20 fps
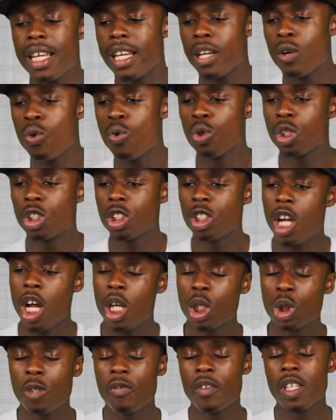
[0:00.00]
it all
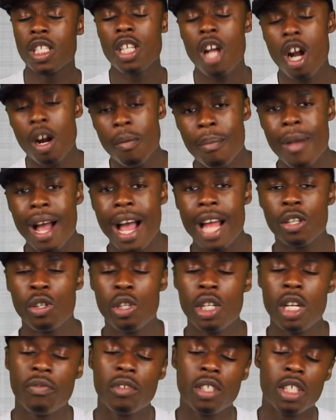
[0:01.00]
starts with a young man
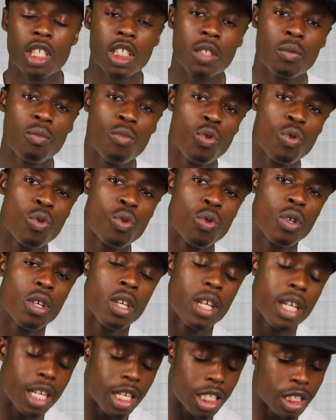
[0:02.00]
who lived in a
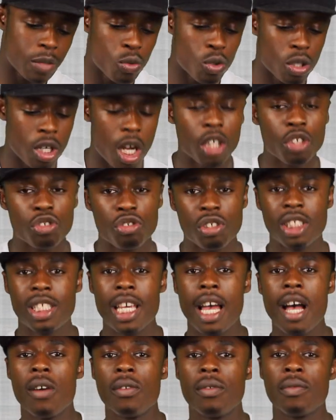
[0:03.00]
small country
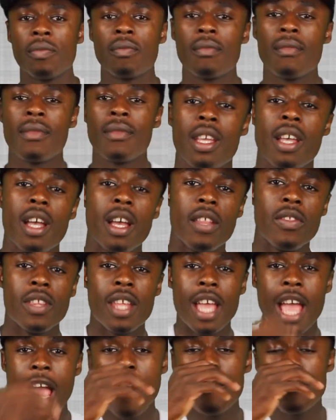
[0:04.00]
town.
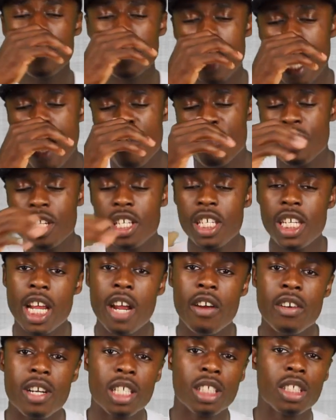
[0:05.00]
And every
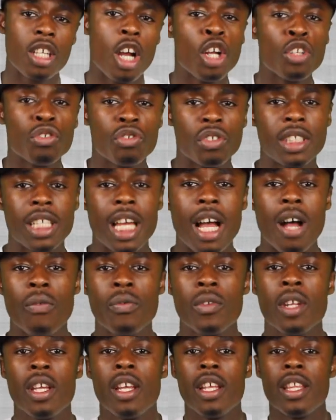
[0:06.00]
year in this country
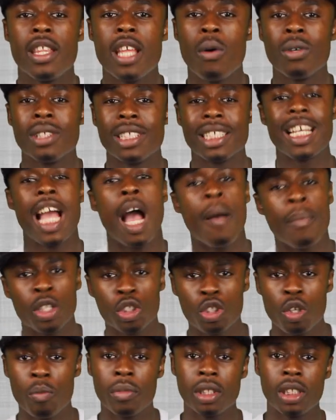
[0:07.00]
town, there was a
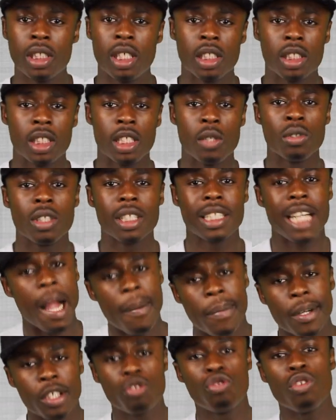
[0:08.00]
cabbage competition. There was a
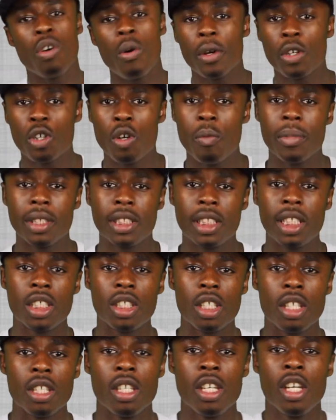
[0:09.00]
cabbage growing
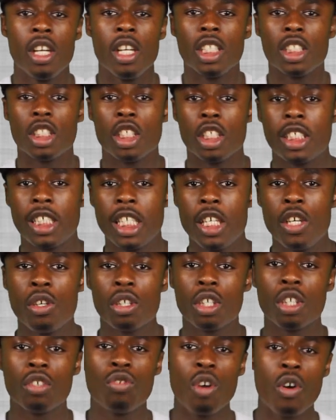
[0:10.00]
competition to see who
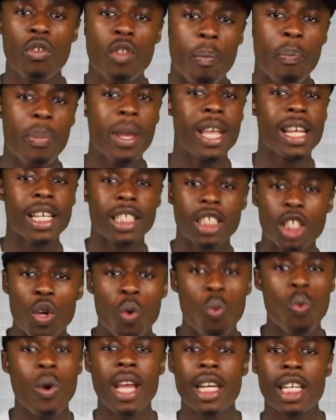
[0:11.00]
could grow the biggest and the
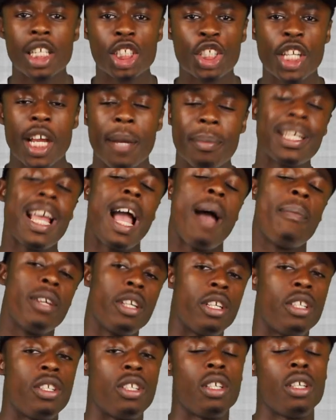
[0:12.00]
weirdest shaped
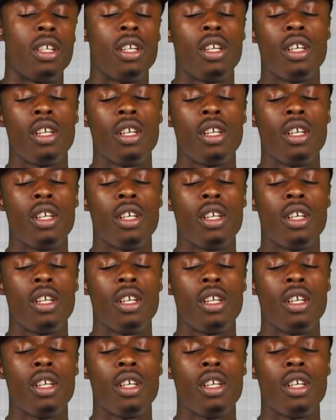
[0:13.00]
cabbage.